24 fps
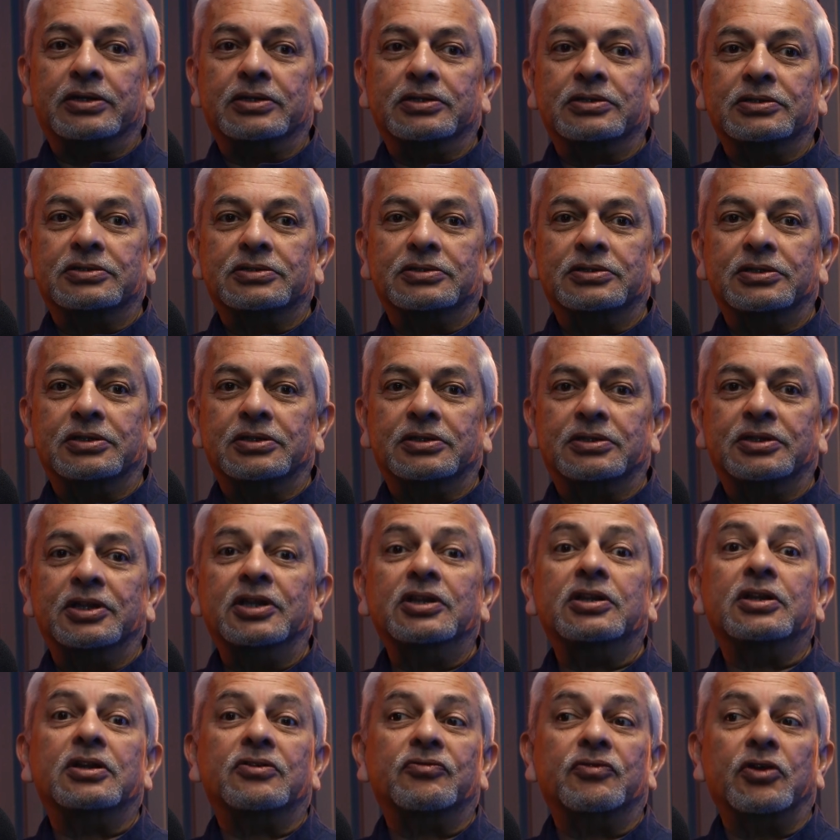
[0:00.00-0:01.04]
is the thing
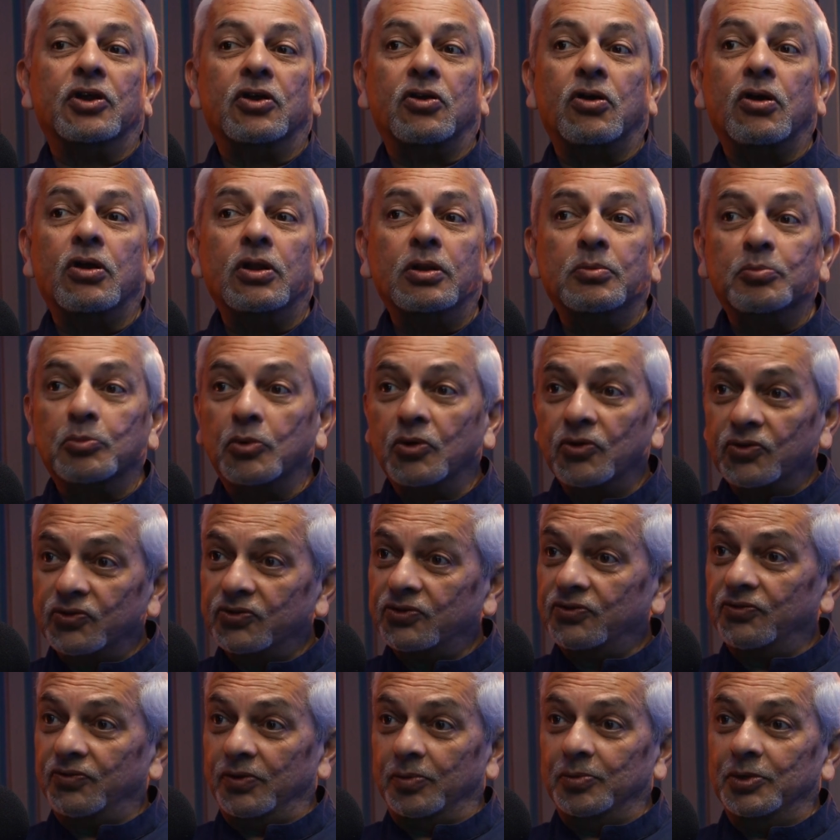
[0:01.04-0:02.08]
that we are all
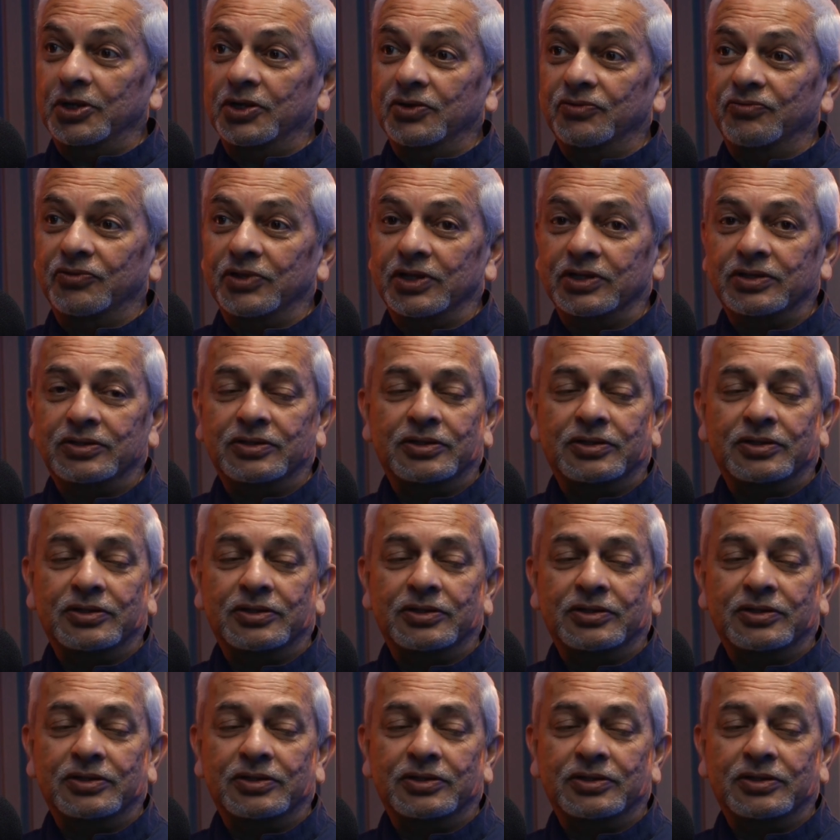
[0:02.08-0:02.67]
most familiar with,